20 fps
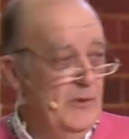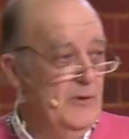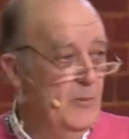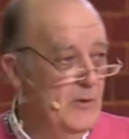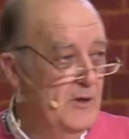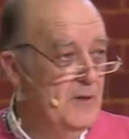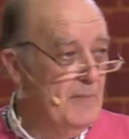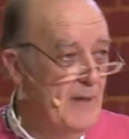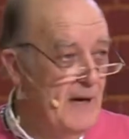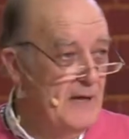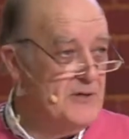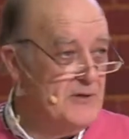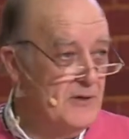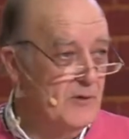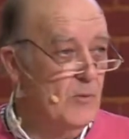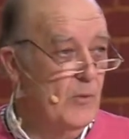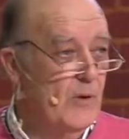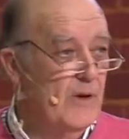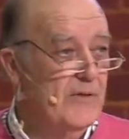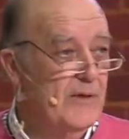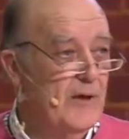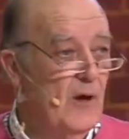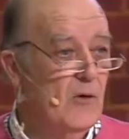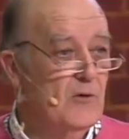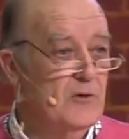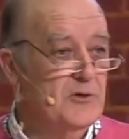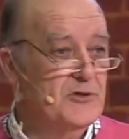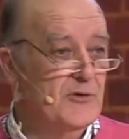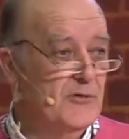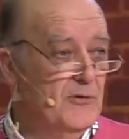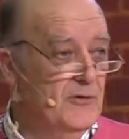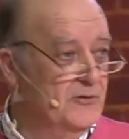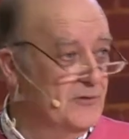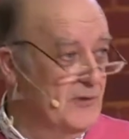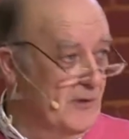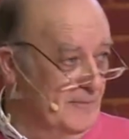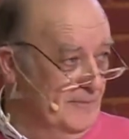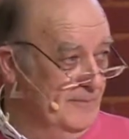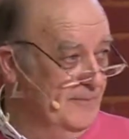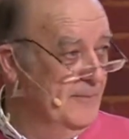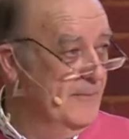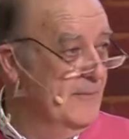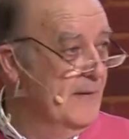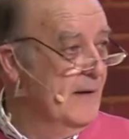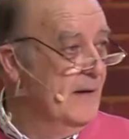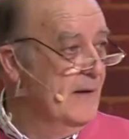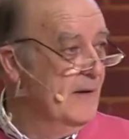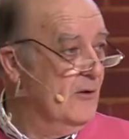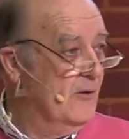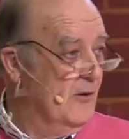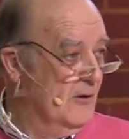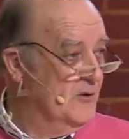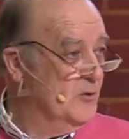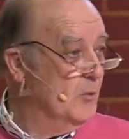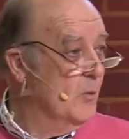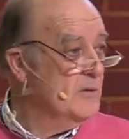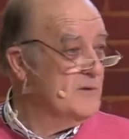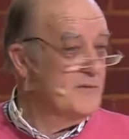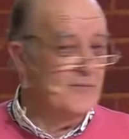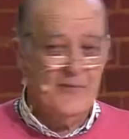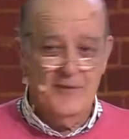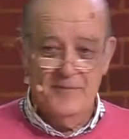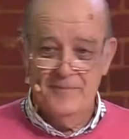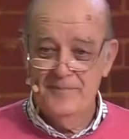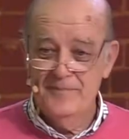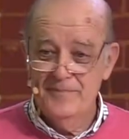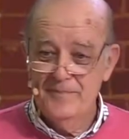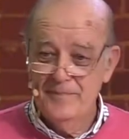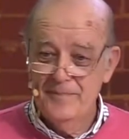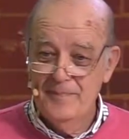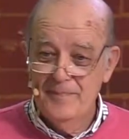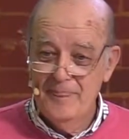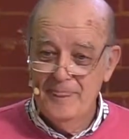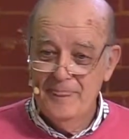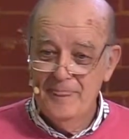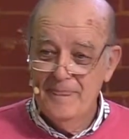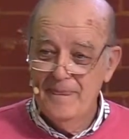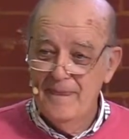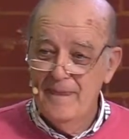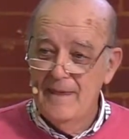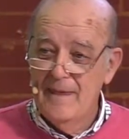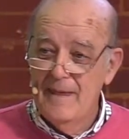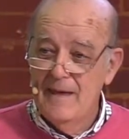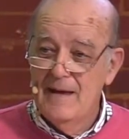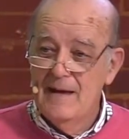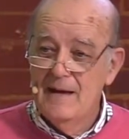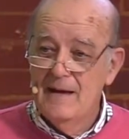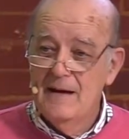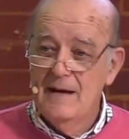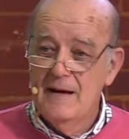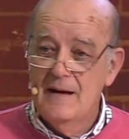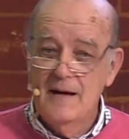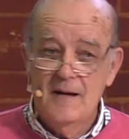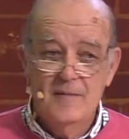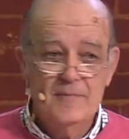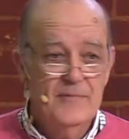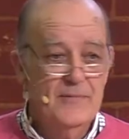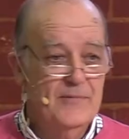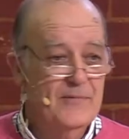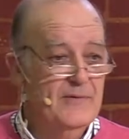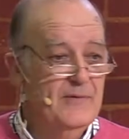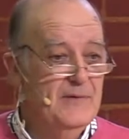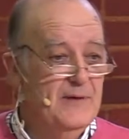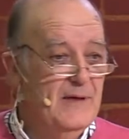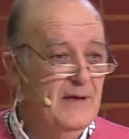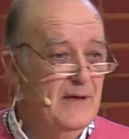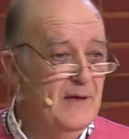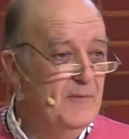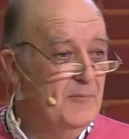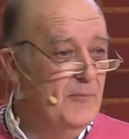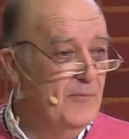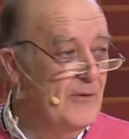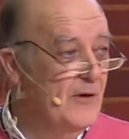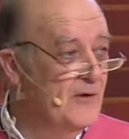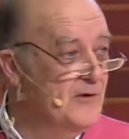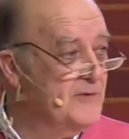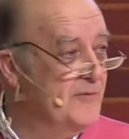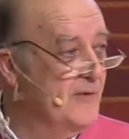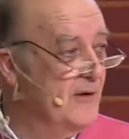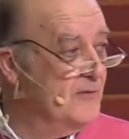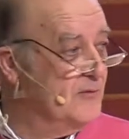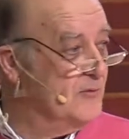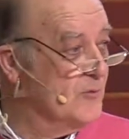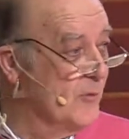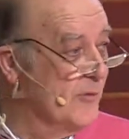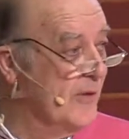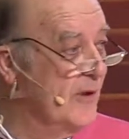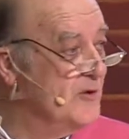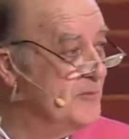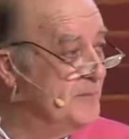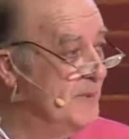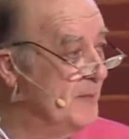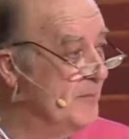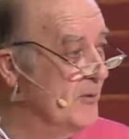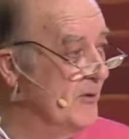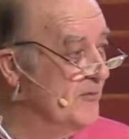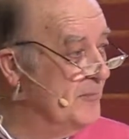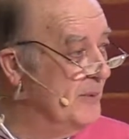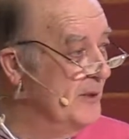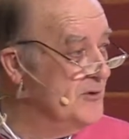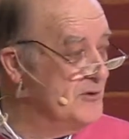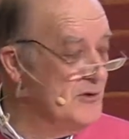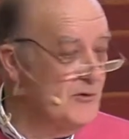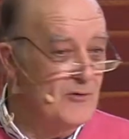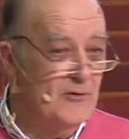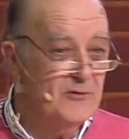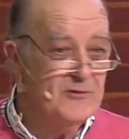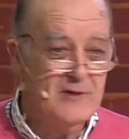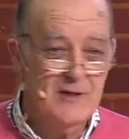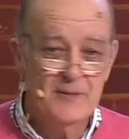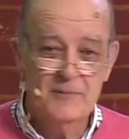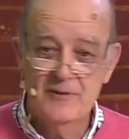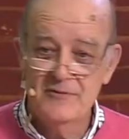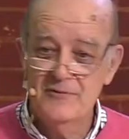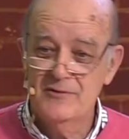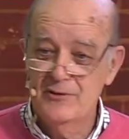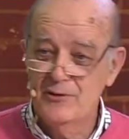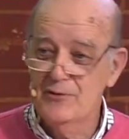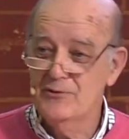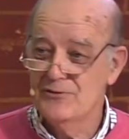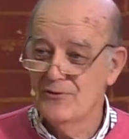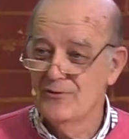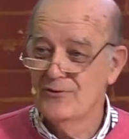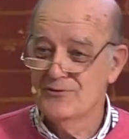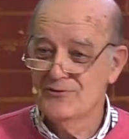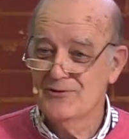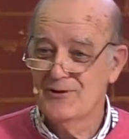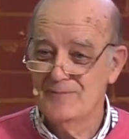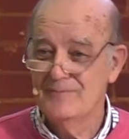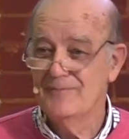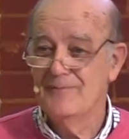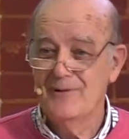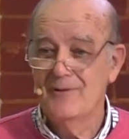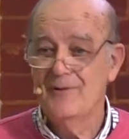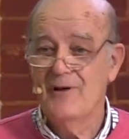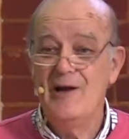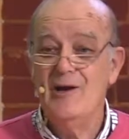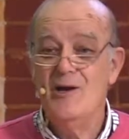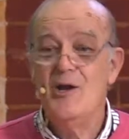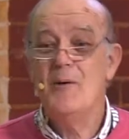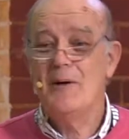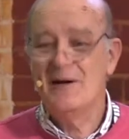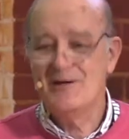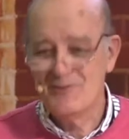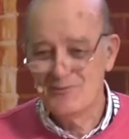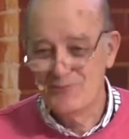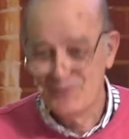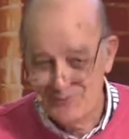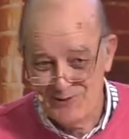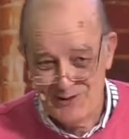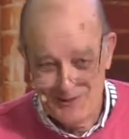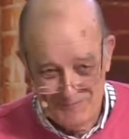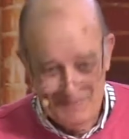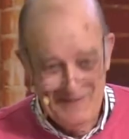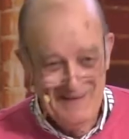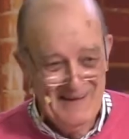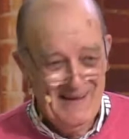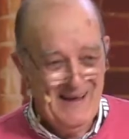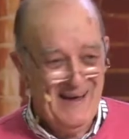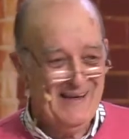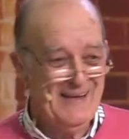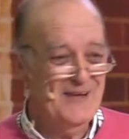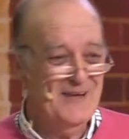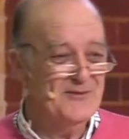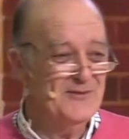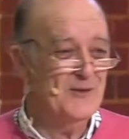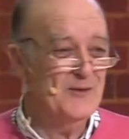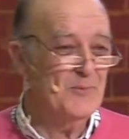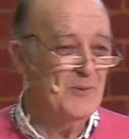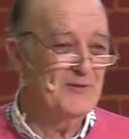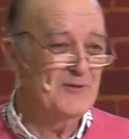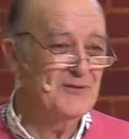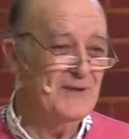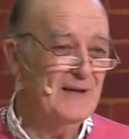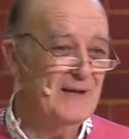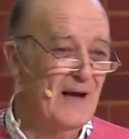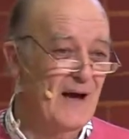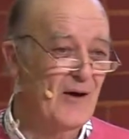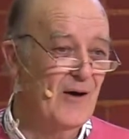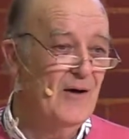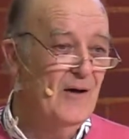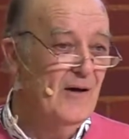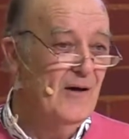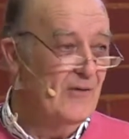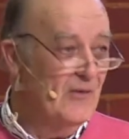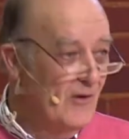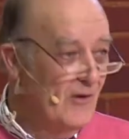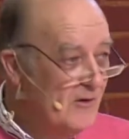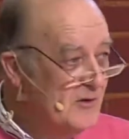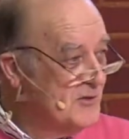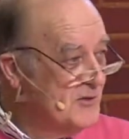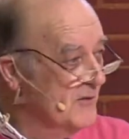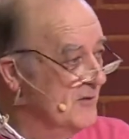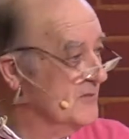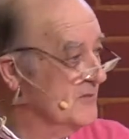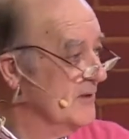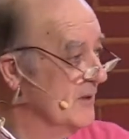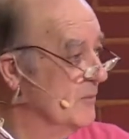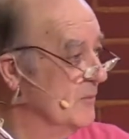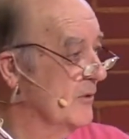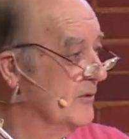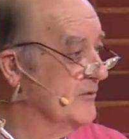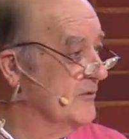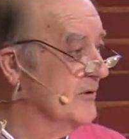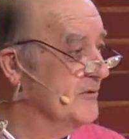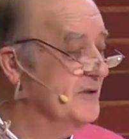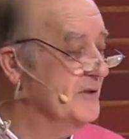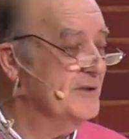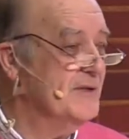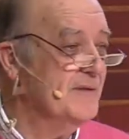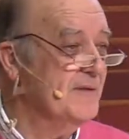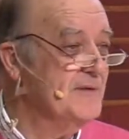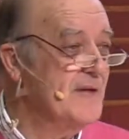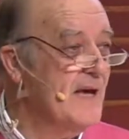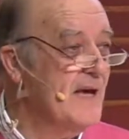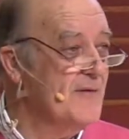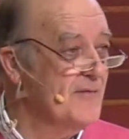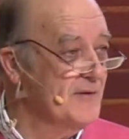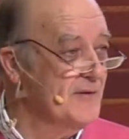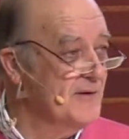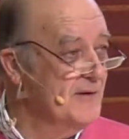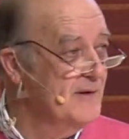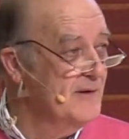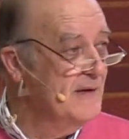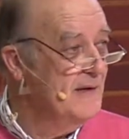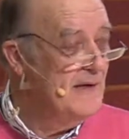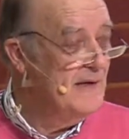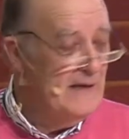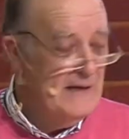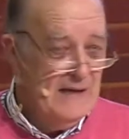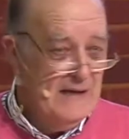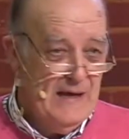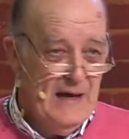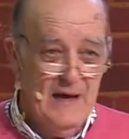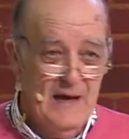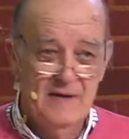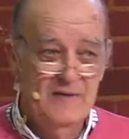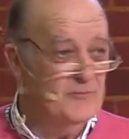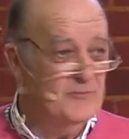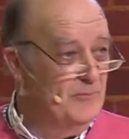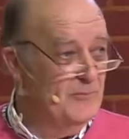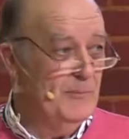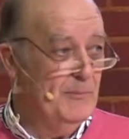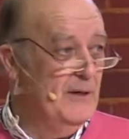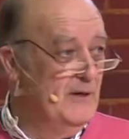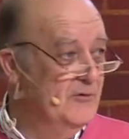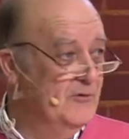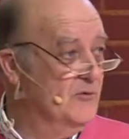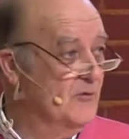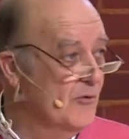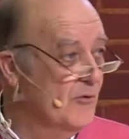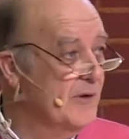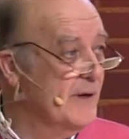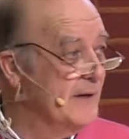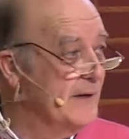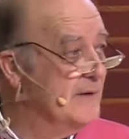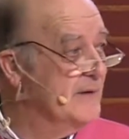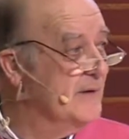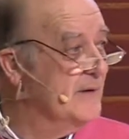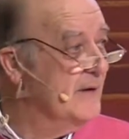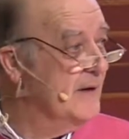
we would imagine, where the old Jerusalem got its water from. Those of us or those people who have been to Jerusalem, it's the new Jerusalem, a newer Jerusalem, I guess, that we see now. The old Jerusalem was the city of David and has been destroyed